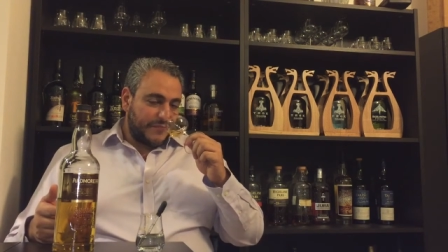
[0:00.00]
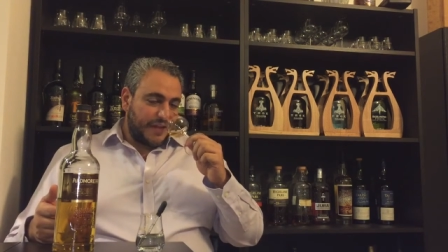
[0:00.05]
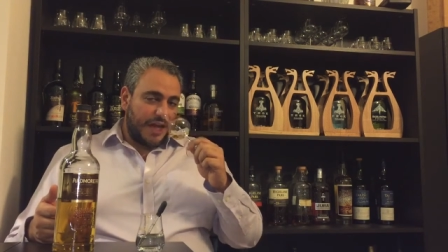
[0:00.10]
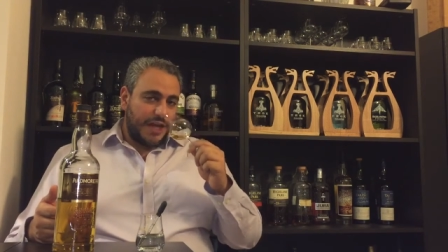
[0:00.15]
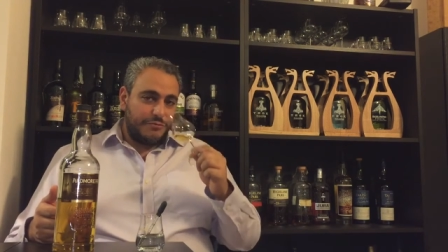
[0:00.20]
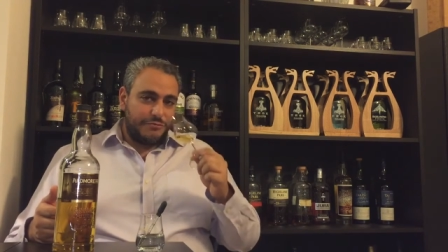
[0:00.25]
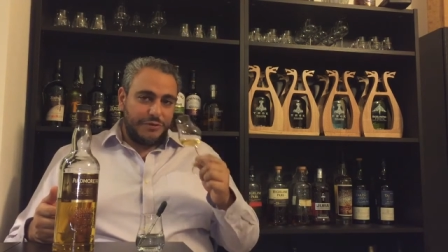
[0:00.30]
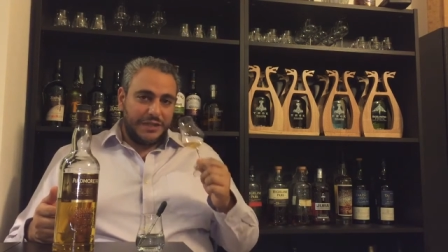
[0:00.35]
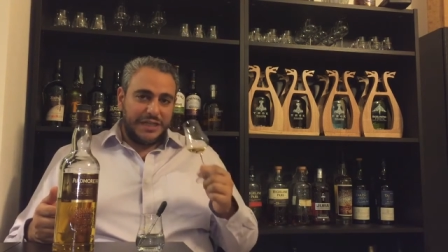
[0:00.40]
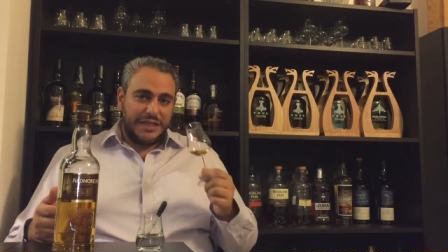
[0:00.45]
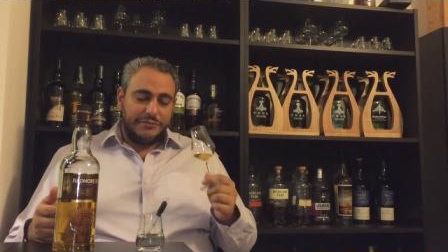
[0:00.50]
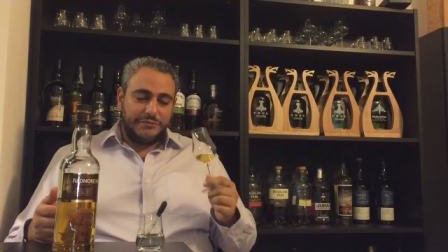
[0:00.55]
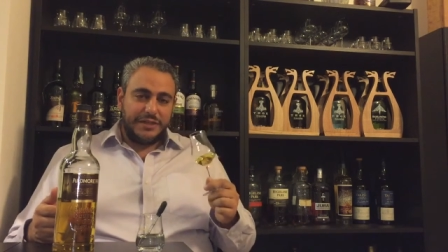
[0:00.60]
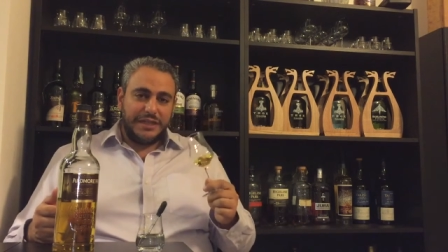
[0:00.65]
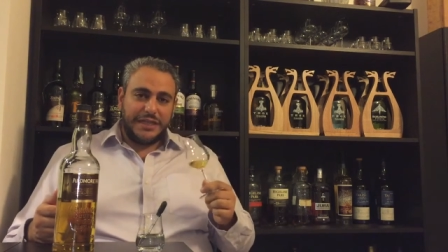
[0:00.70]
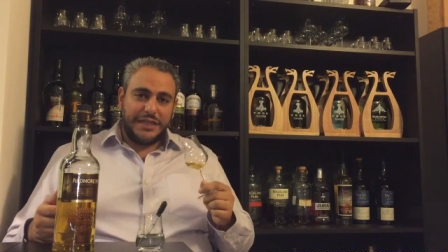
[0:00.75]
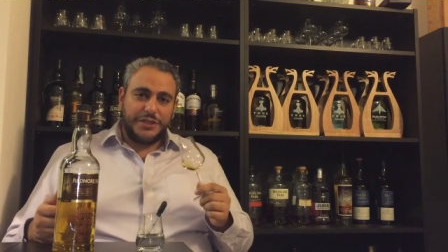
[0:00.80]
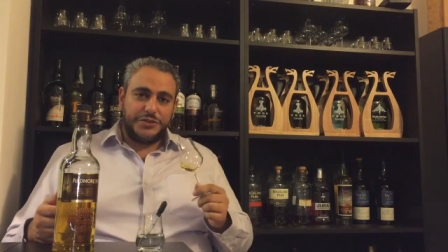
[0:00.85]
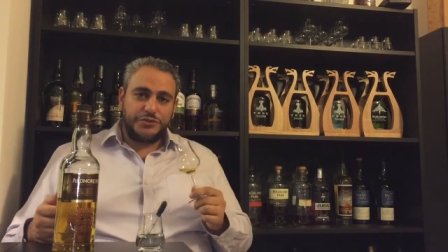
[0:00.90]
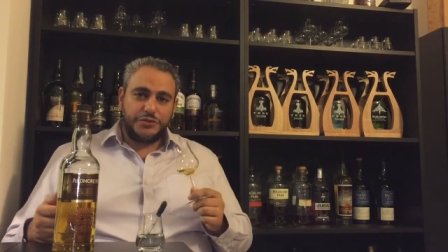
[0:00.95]
I really,
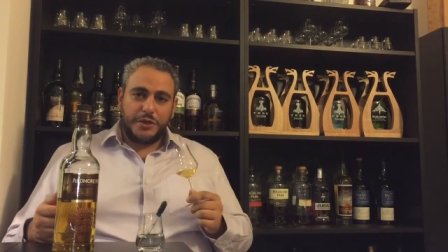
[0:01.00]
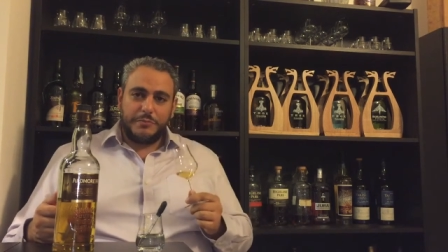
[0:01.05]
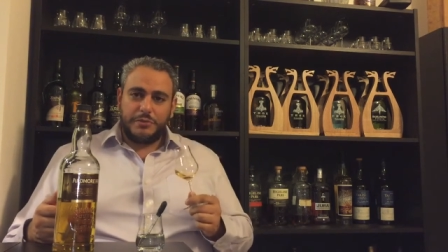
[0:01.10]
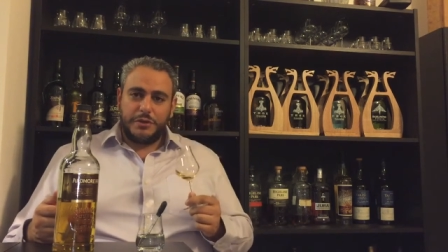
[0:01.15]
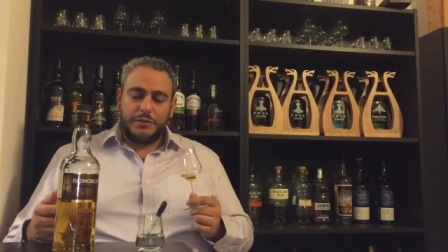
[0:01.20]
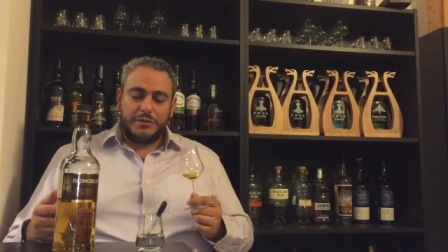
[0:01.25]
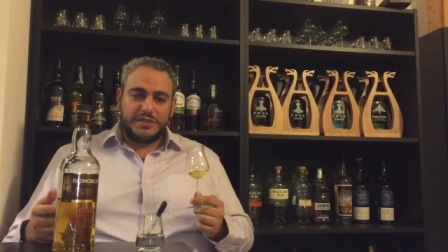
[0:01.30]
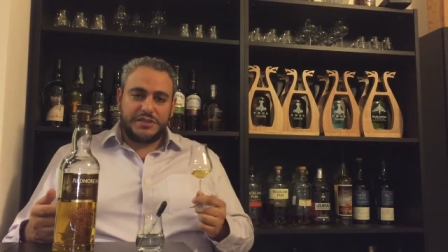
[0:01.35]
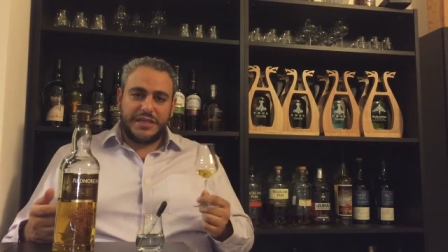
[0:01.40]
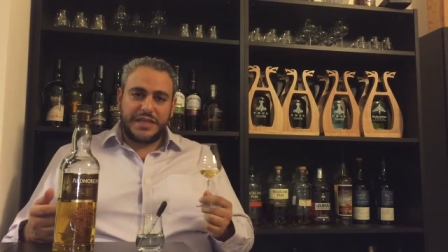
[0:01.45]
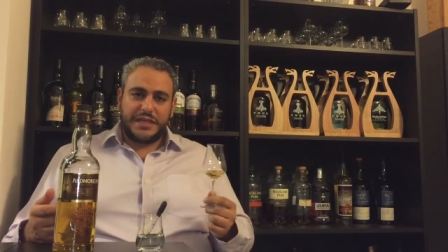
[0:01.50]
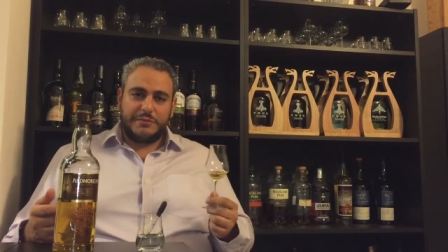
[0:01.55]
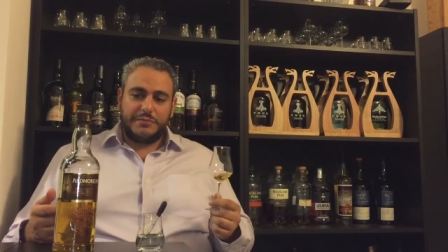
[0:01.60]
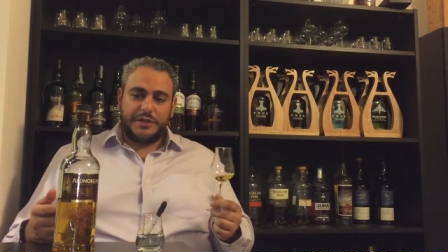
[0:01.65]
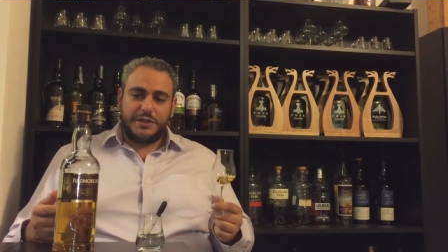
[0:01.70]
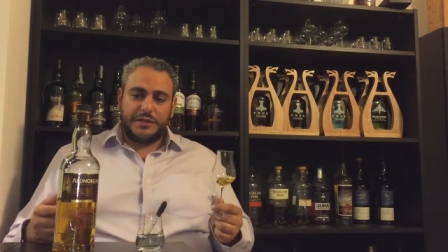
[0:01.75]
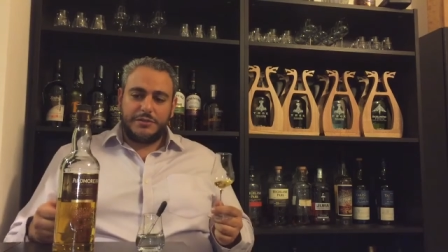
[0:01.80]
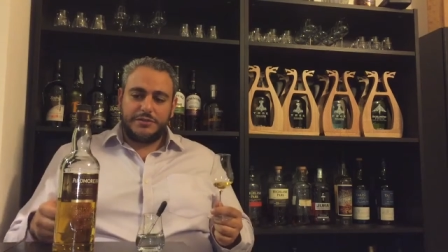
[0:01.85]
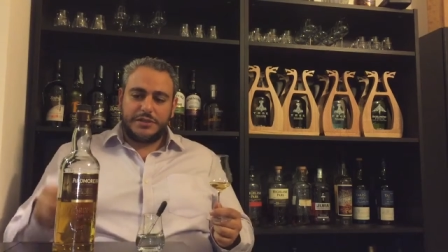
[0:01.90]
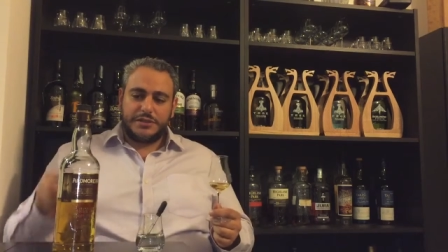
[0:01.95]
really enjoy sticking
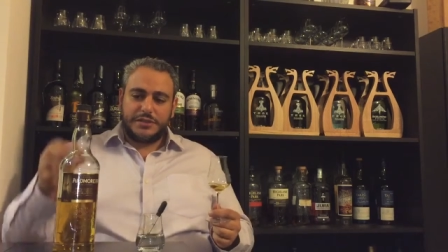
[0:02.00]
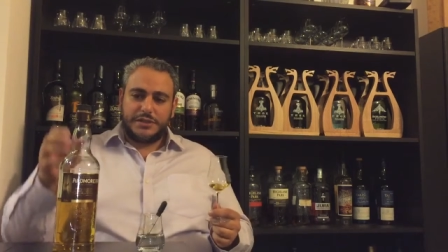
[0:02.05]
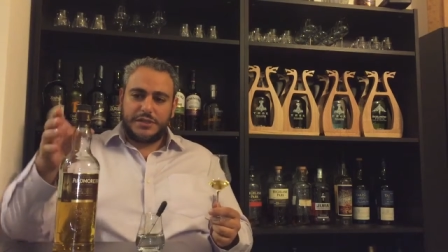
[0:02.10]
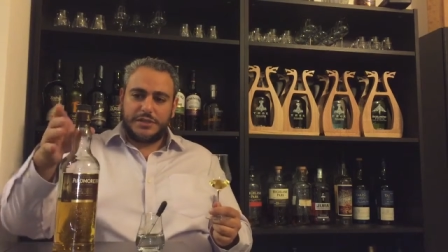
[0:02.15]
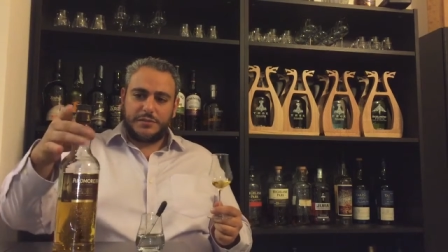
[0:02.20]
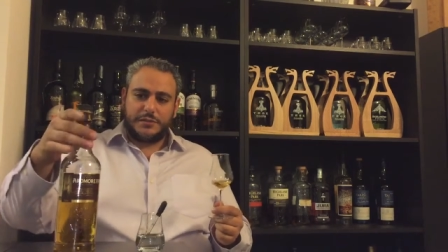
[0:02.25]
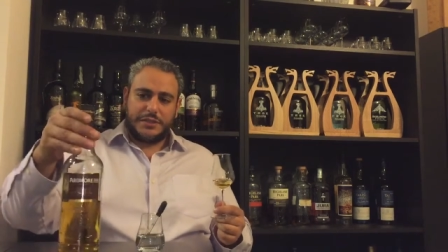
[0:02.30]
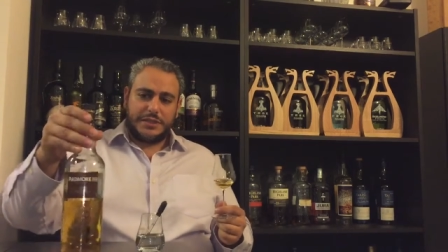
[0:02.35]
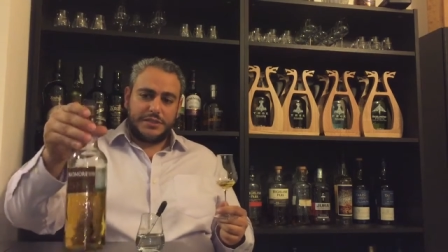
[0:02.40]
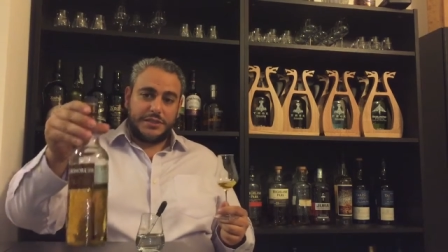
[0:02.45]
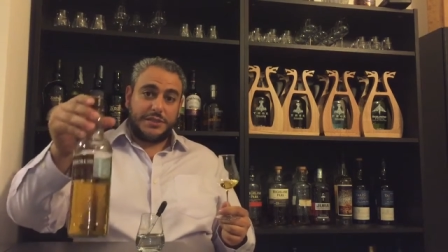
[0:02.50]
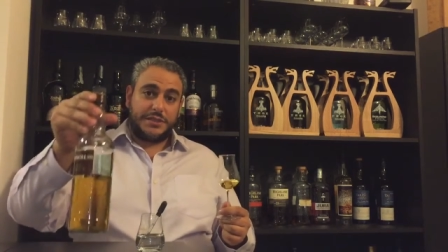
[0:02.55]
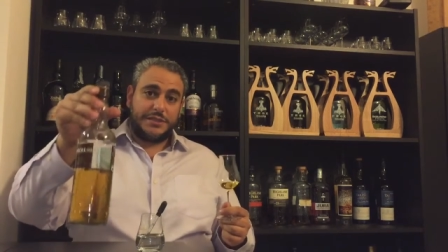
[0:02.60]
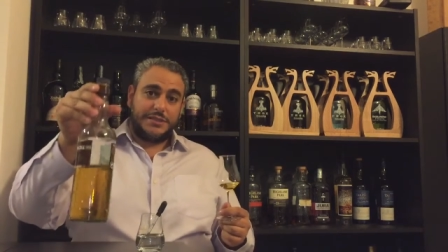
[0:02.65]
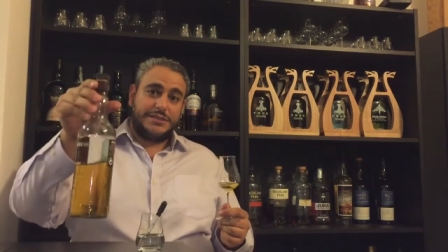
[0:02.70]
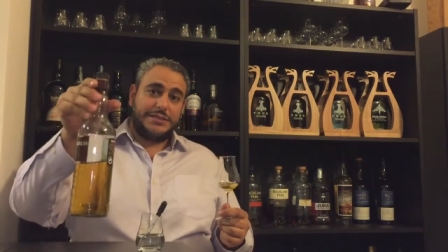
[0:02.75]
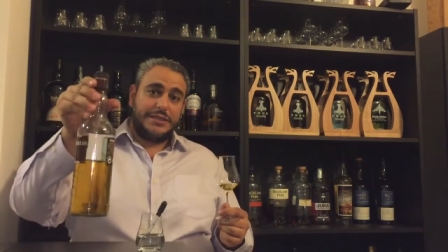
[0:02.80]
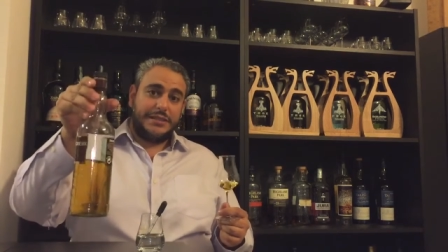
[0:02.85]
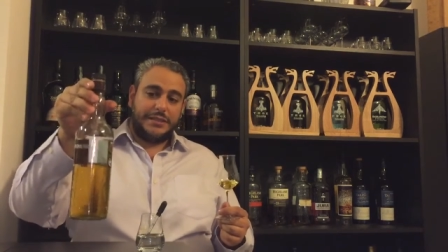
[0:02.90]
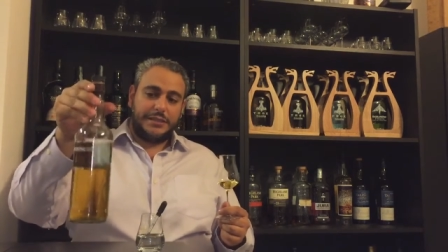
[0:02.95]
my nose into this one, as you
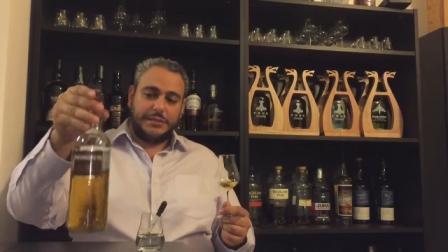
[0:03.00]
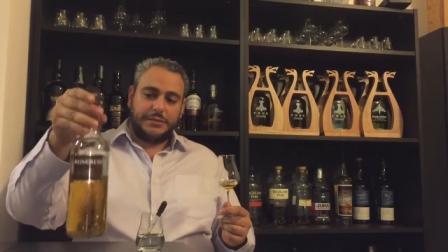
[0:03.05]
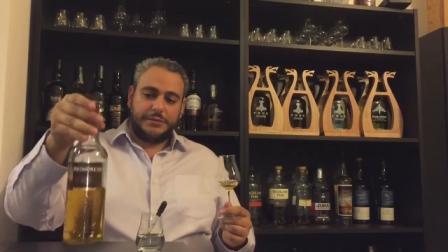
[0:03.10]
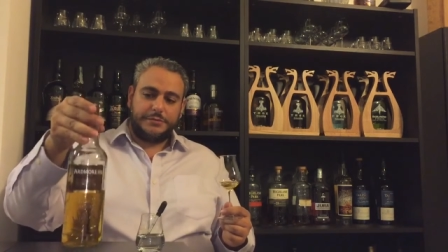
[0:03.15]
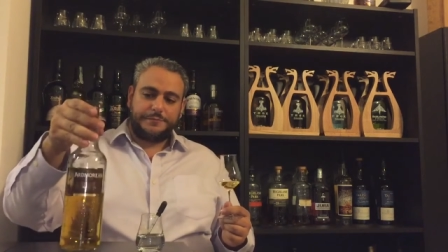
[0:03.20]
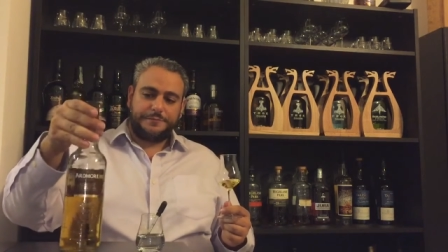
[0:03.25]
can see,